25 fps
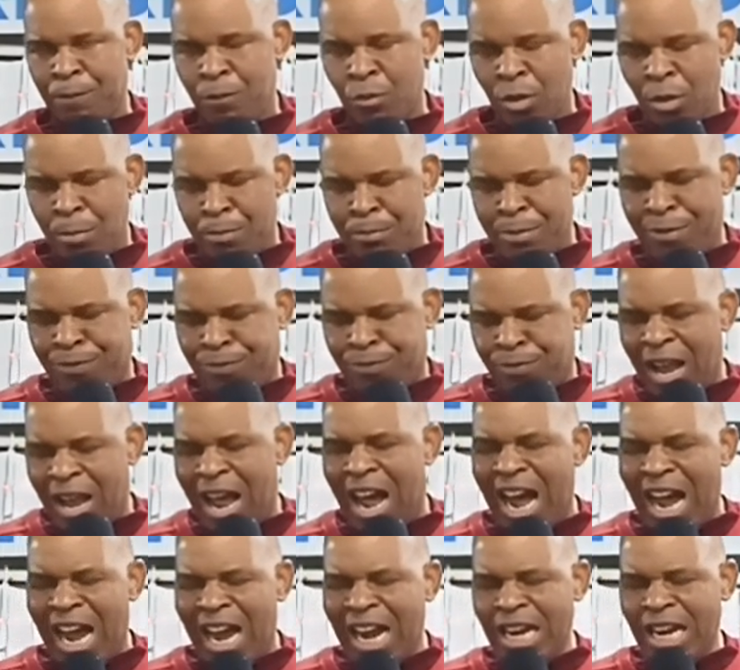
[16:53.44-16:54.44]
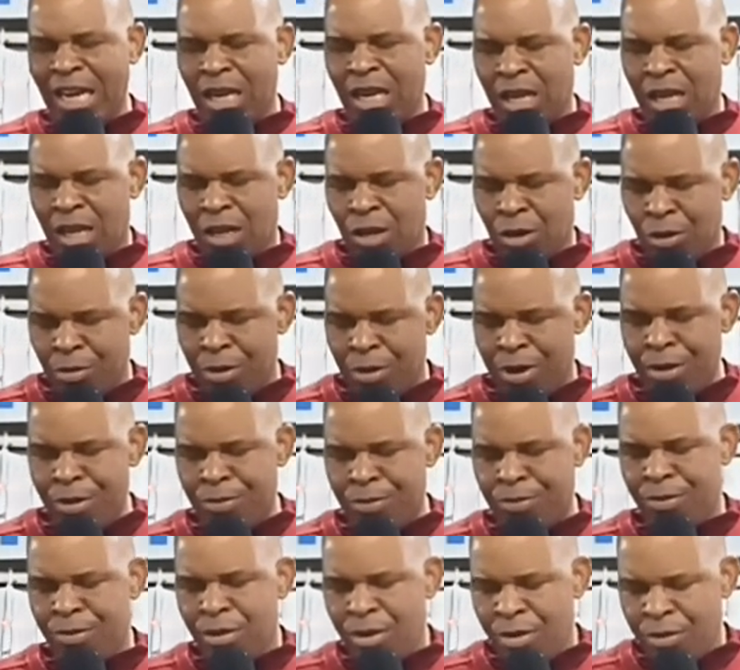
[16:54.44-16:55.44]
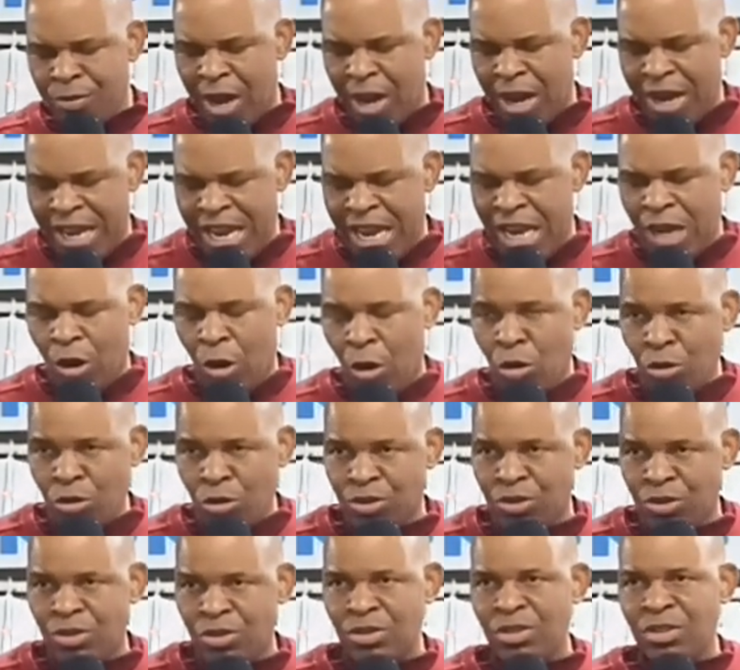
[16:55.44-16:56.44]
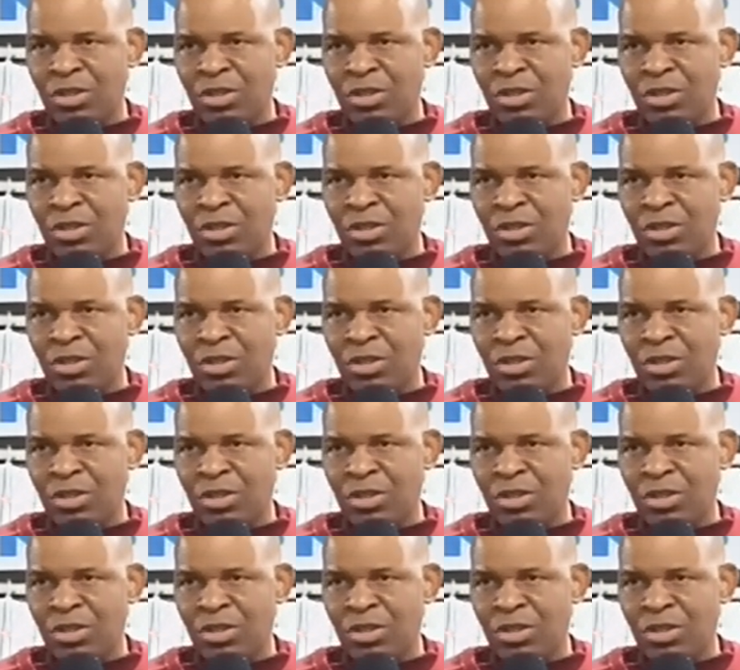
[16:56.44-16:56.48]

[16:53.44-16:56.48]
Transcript: They fly with the eagles.